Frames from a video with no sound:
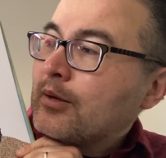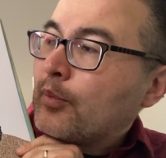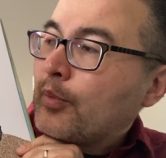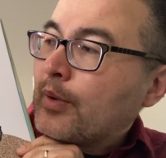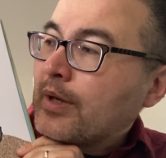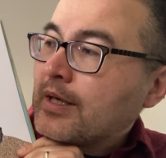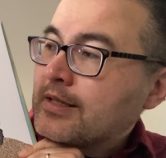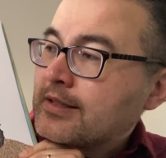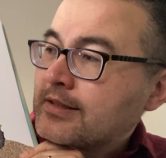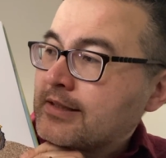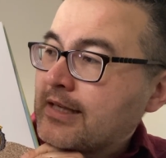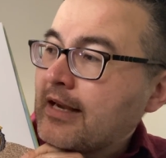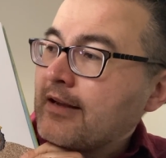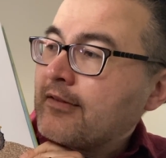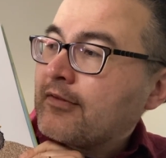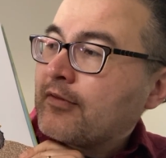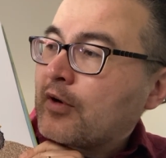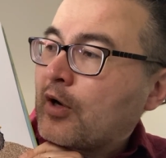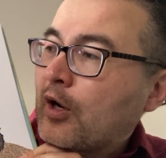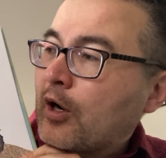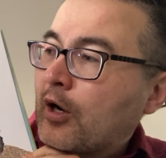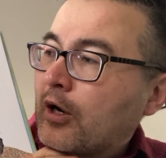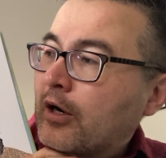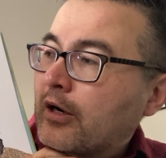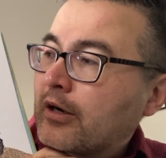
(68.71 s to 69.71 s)
We
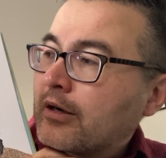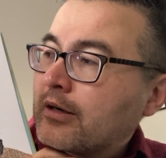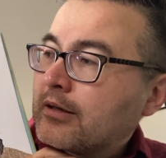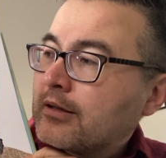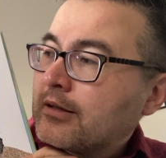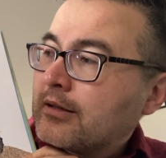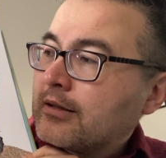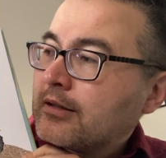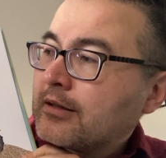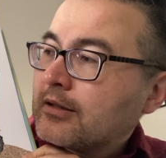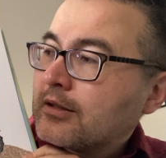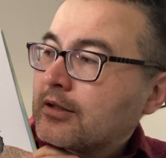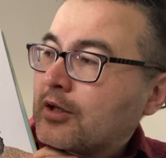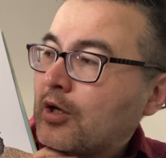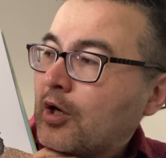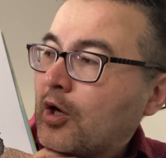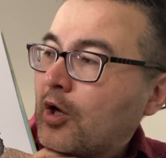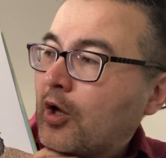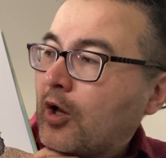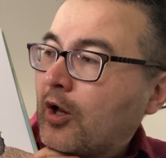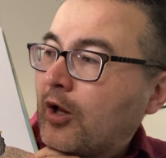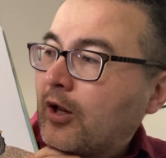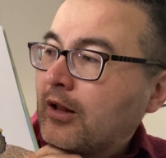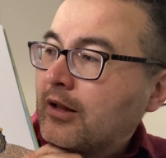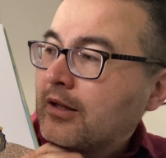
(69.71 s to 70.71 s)
safeguard.
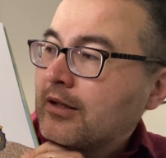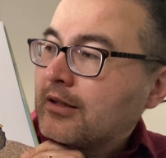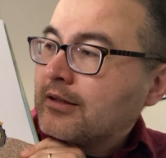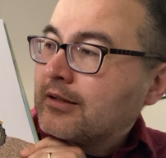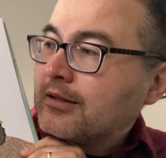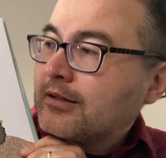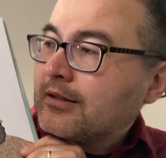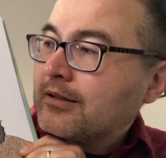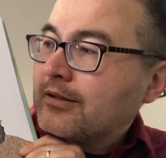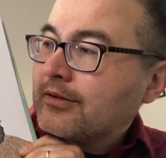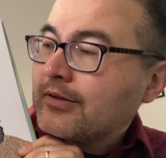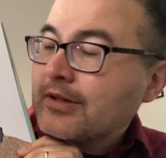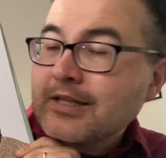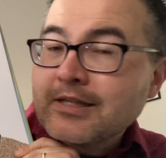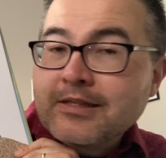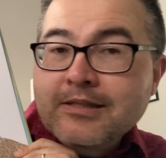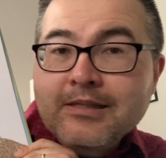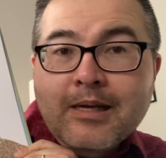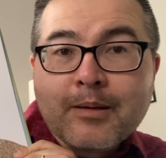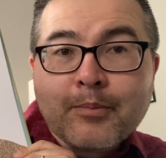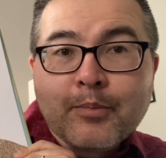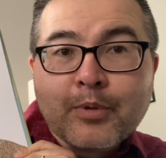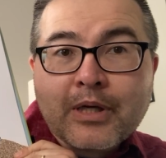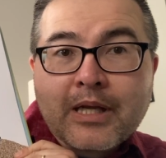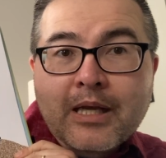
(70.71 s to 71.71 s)
Call this
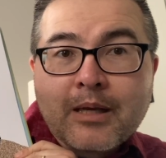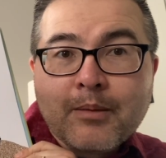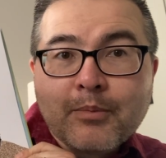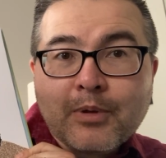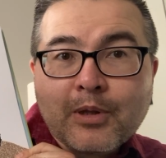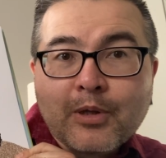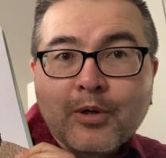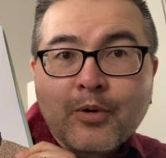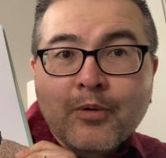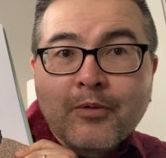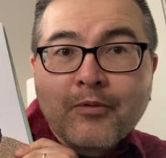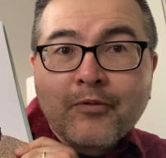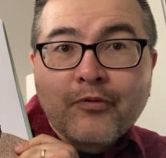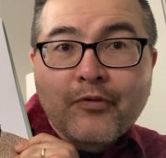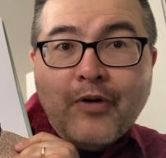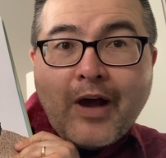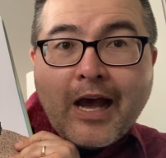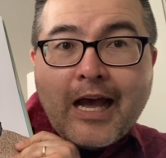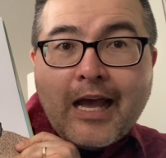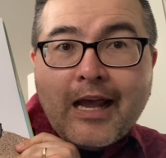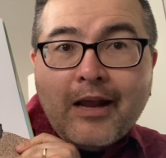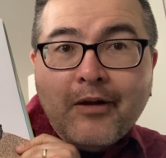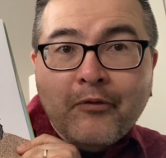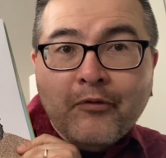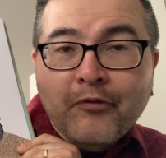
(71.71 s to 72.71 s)
number down below
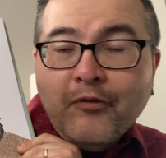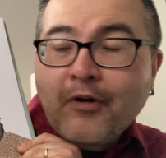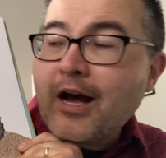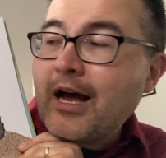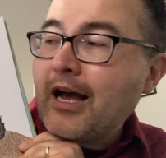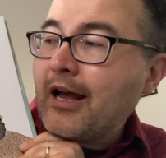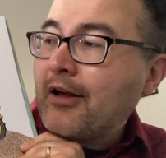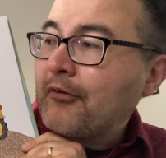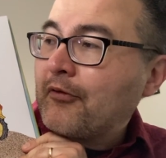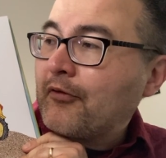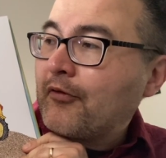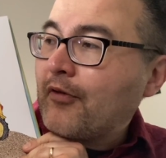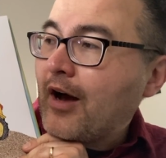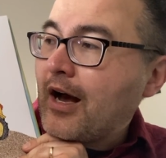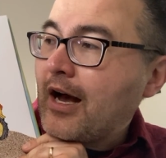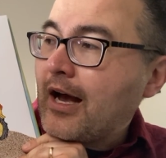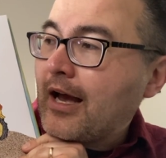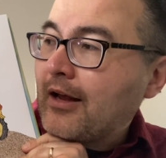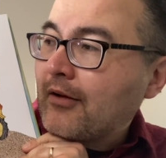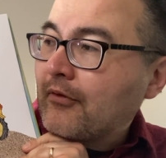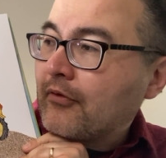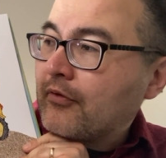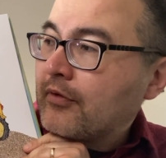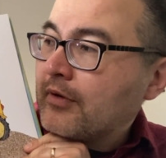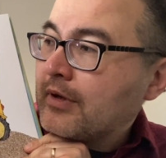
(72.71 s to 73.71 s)

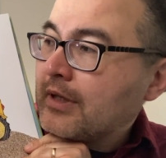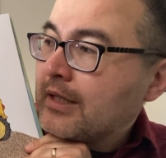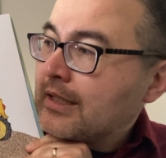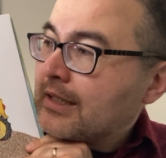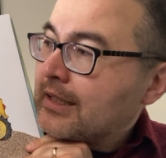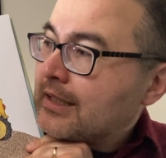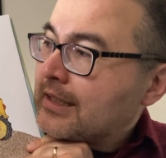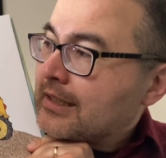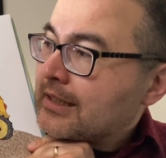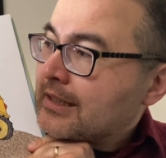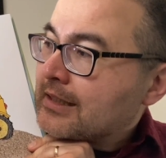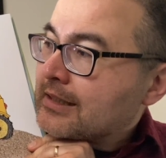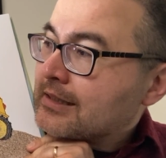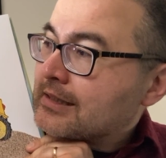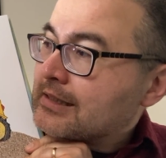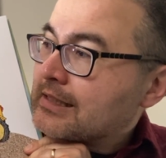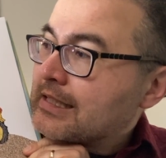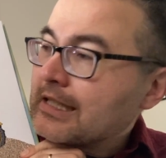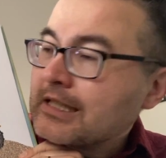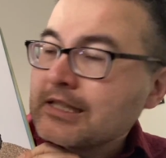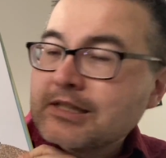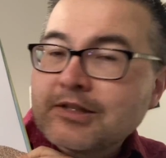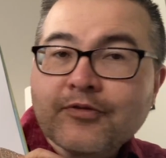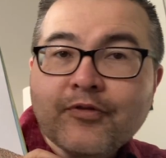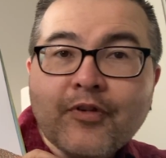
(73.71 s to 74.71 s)
555
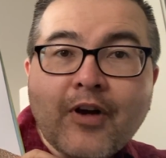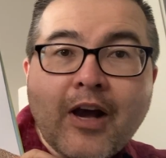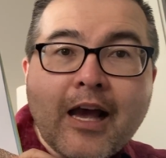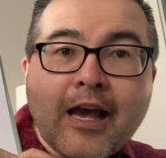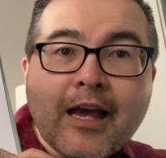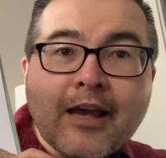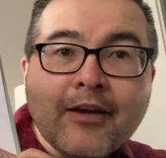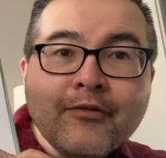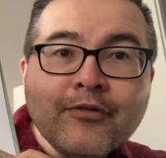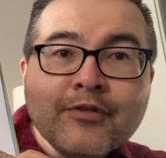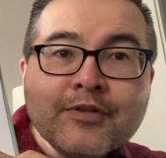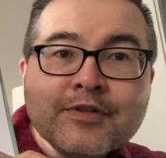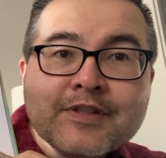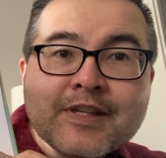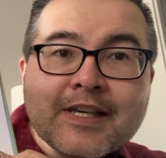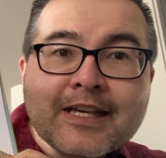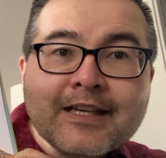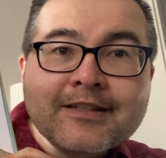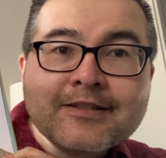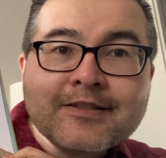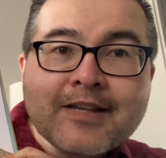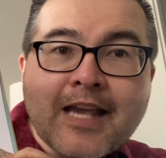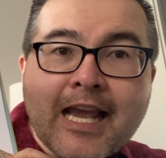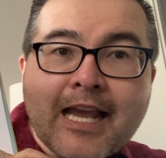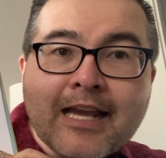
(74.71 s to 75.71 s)

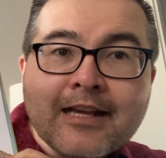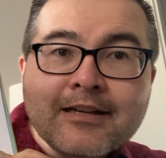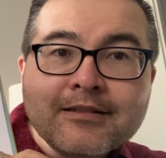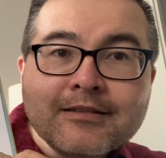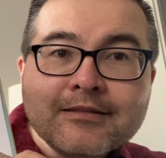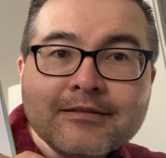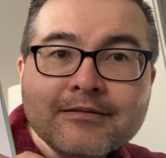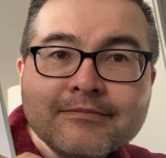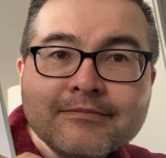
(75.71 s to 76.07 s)
6568.